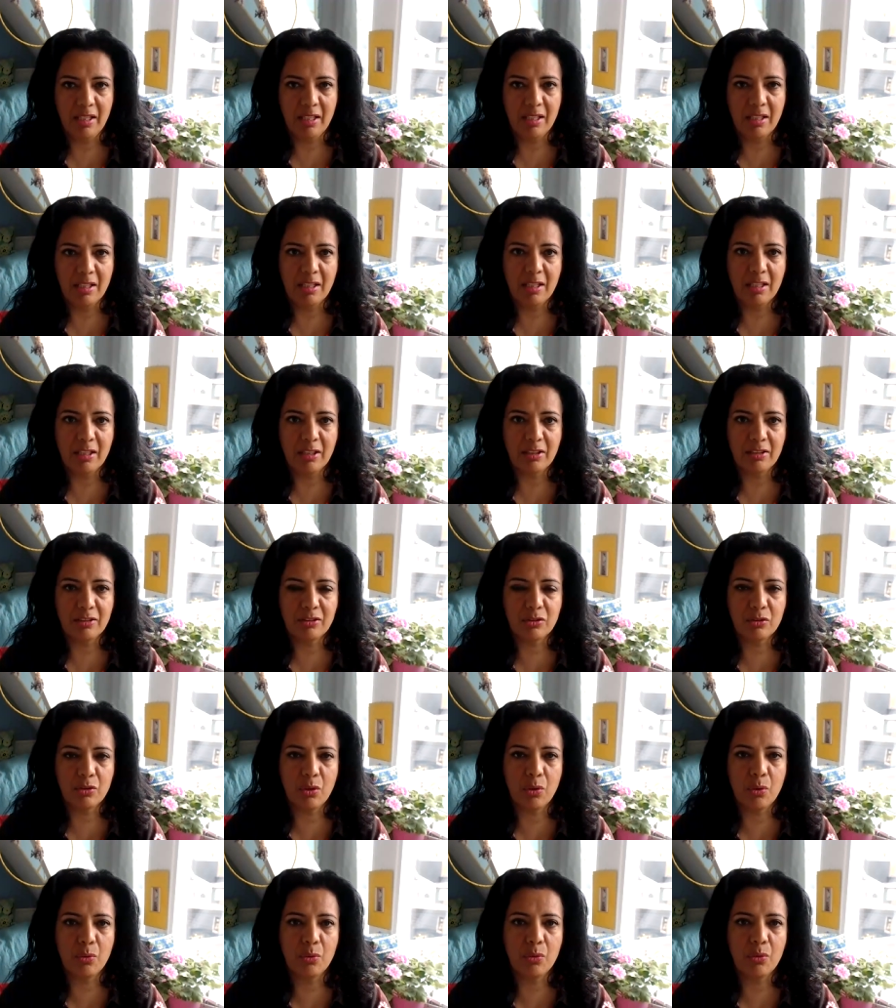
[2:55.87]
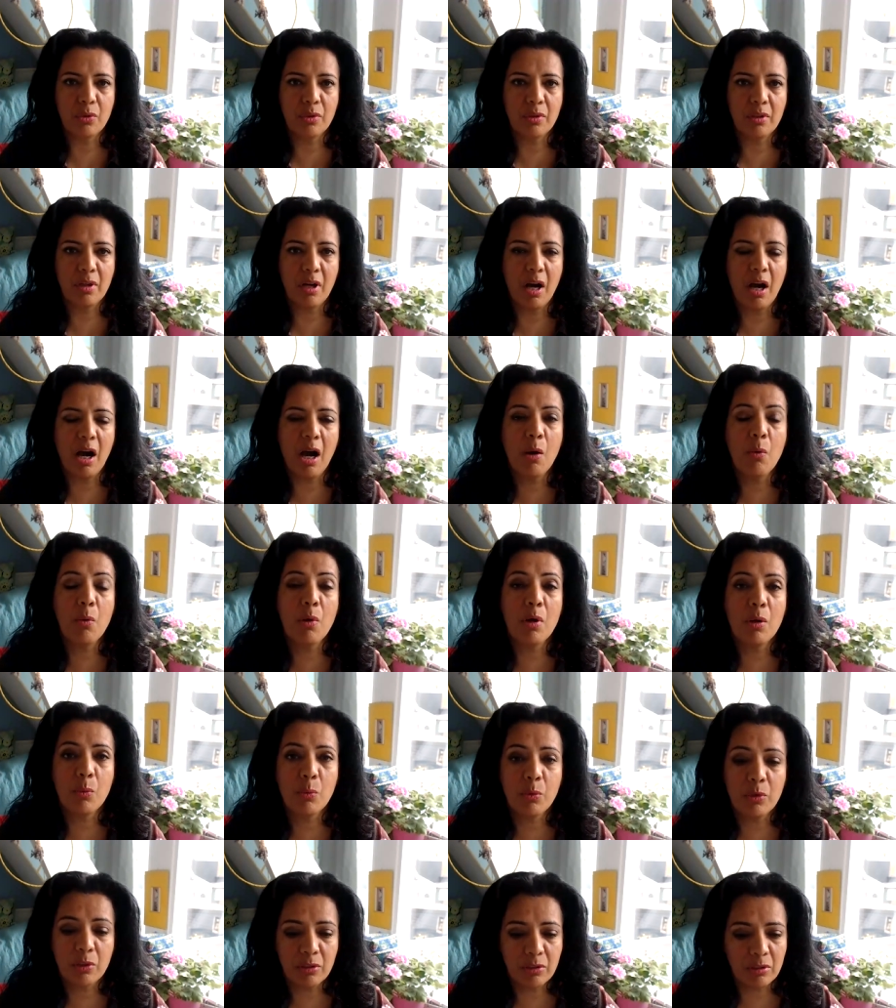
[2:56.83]
Uh, so
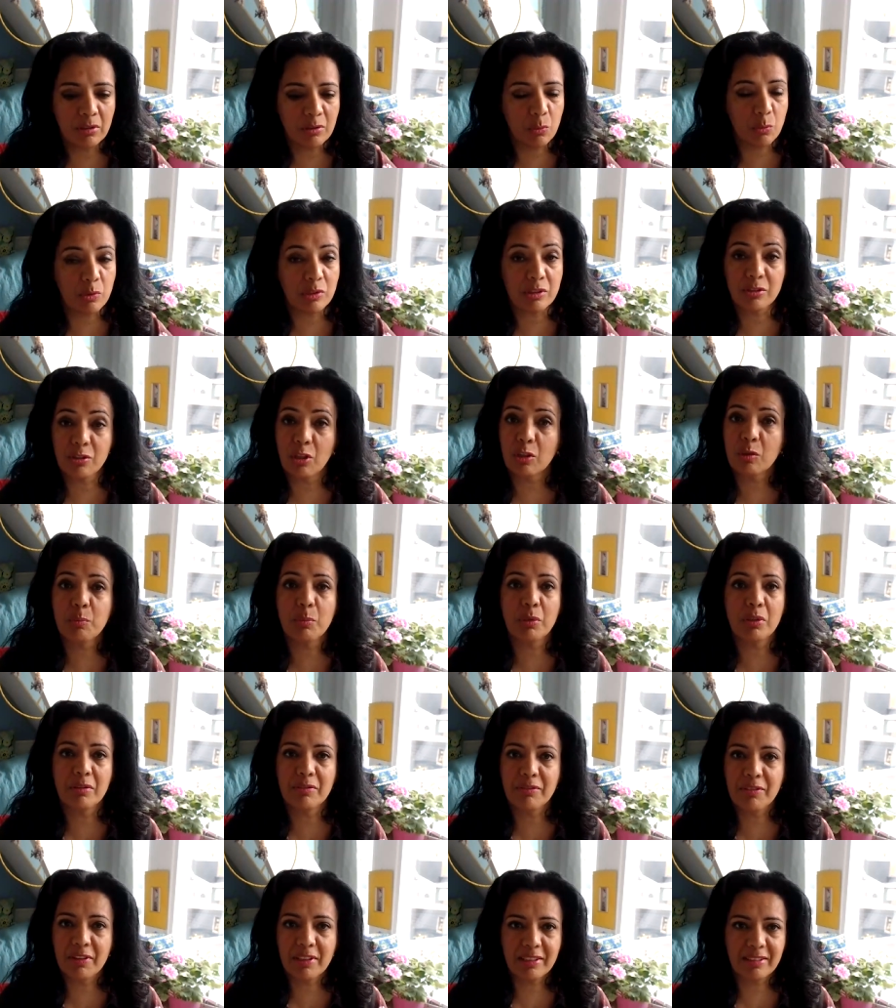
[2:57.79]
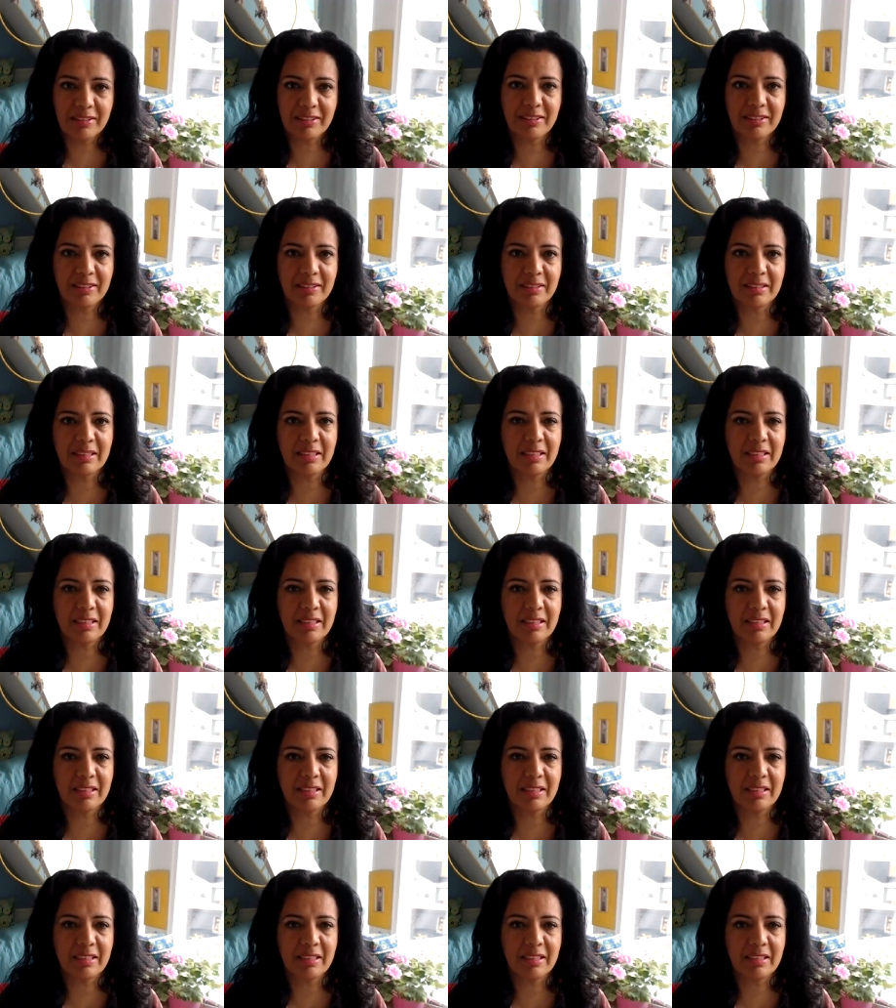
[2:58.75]
our world was not perfect